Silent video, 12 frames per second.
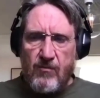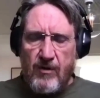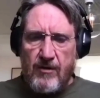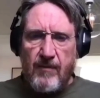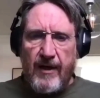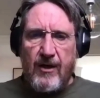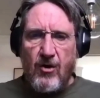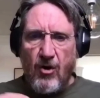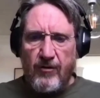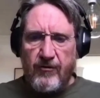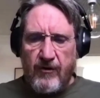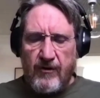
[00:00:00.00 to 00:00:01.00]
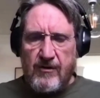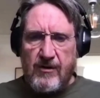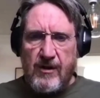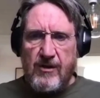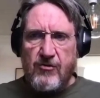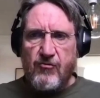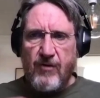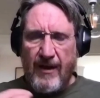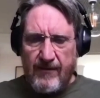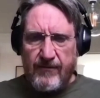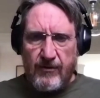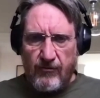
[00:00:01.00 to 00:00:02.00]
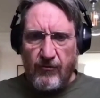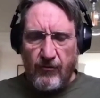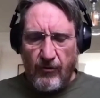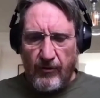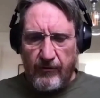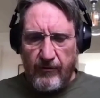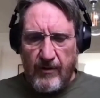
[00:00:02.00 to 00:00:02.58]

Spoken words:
whether my content is relevant or not,